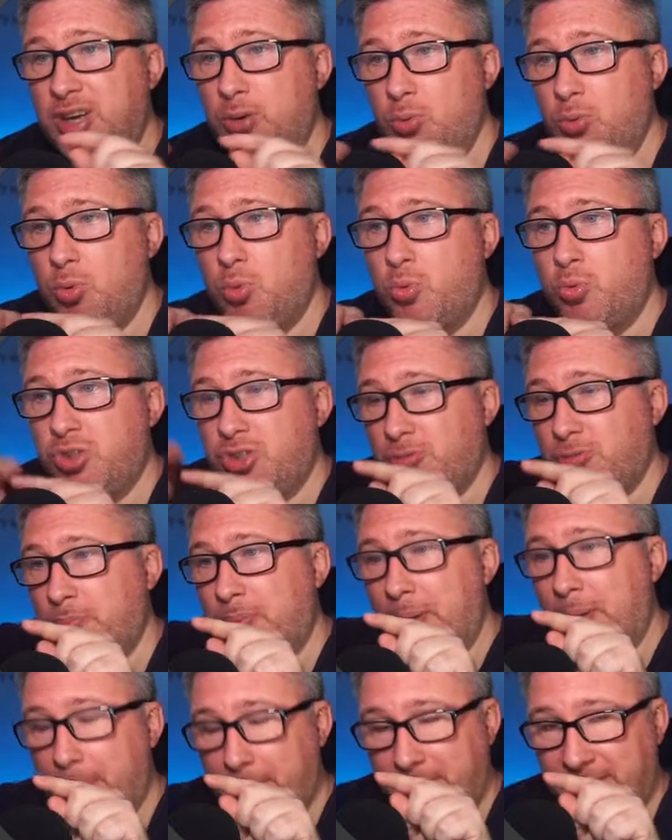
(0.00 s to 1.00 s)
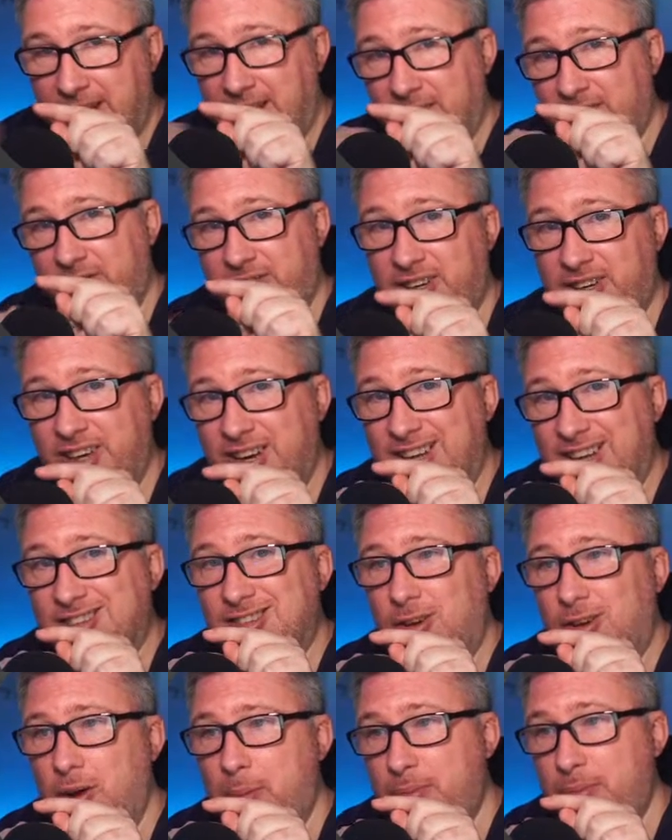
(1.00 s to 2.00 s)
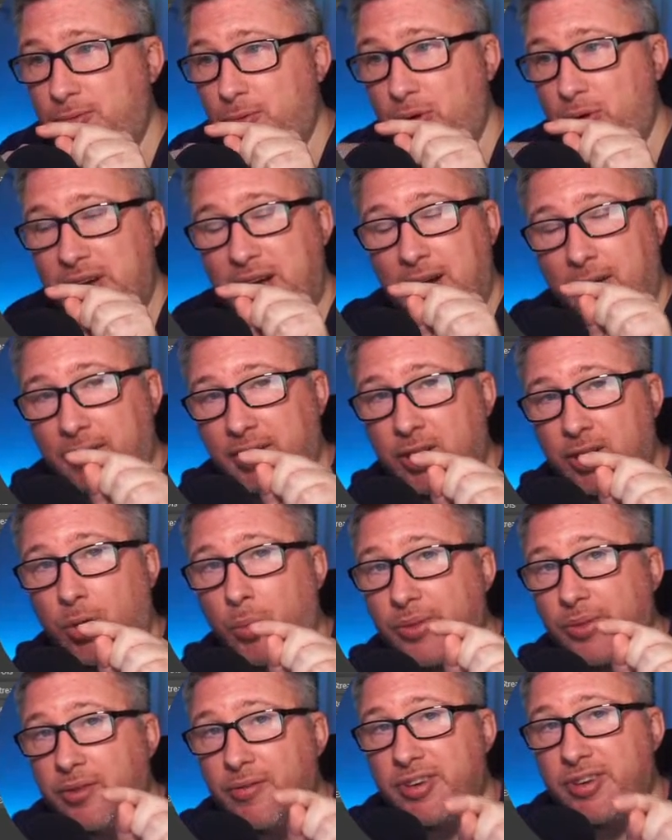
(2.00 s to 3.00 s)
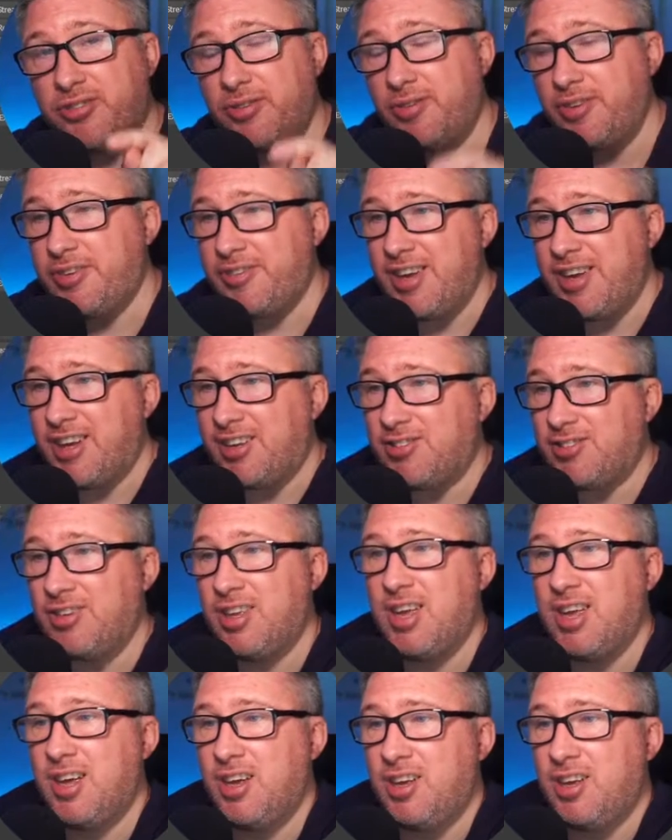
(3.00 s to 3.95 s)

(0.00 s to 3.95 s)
it will just bump down to the next line before carrying on with the rest of the text.